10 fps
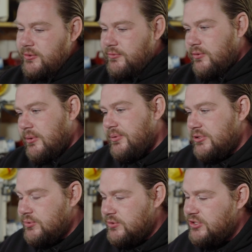we grew up in
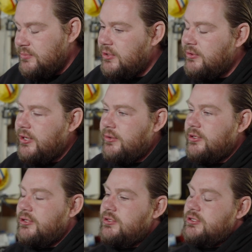sort of similar
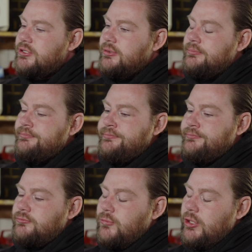areas, and,
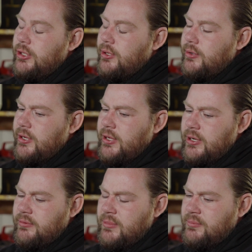you know, and I
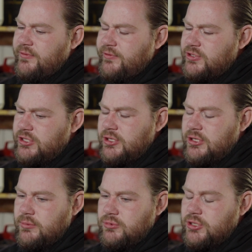remember the first thing I
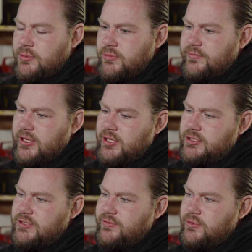did was come up, they
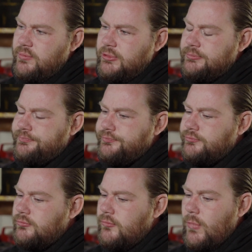interviewed me,
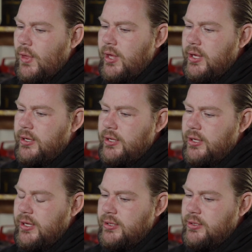
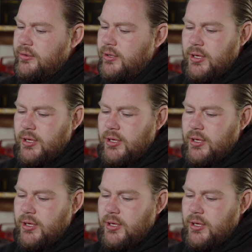and